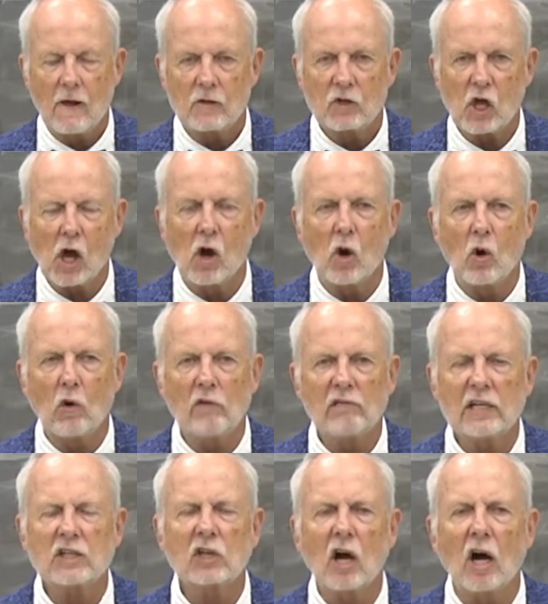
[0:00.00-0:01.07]
So
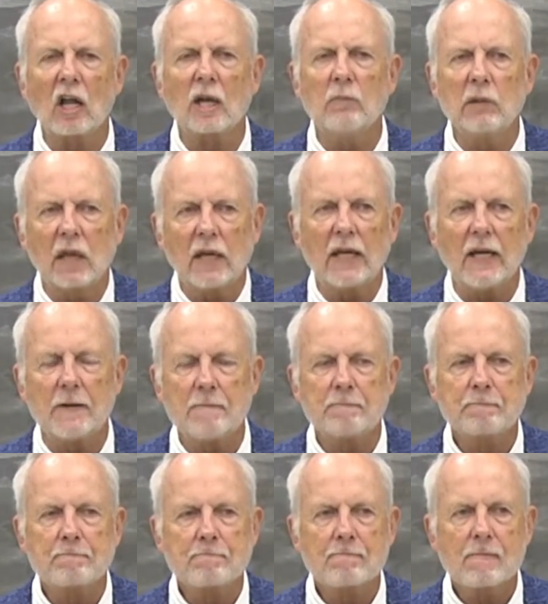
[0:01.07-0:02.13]
let's call him Lee.
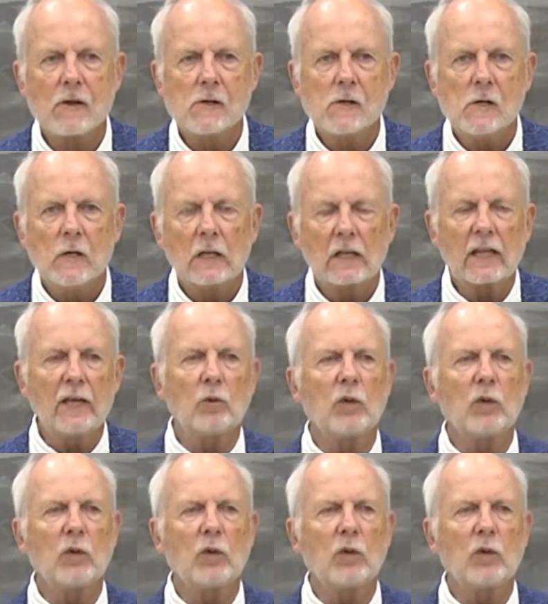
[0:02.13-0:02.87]
Lee